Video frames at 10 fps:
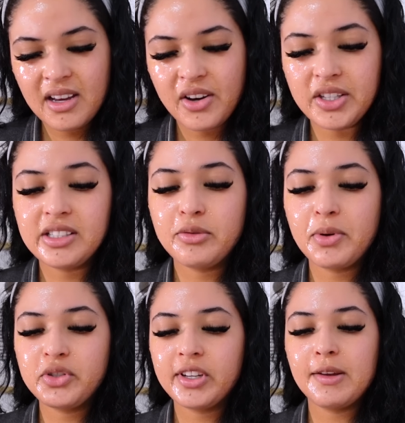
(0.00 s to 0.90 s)
But this is
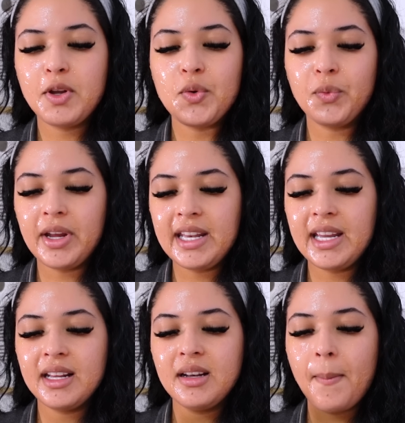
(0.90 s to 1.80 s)
supposed to give you
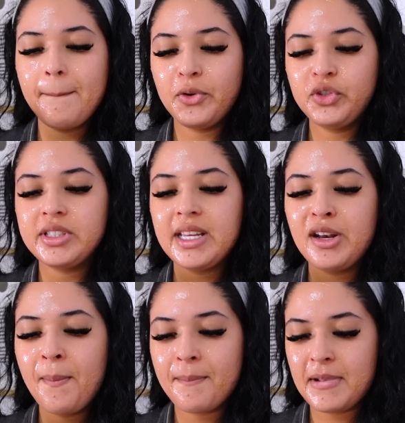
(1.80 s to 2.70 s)
Radiant
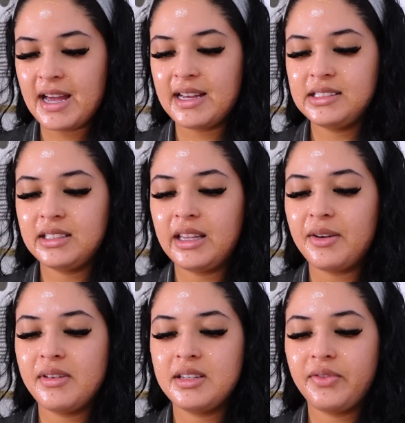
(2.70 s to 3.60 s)
Boosting Mask
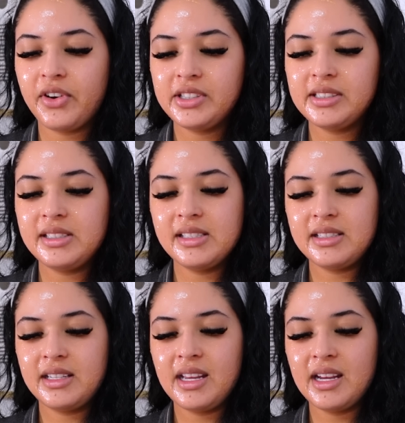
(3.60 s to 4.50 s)
that reverses the
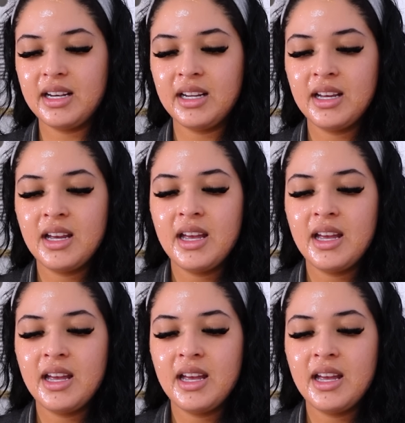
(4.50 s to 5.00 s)
skin.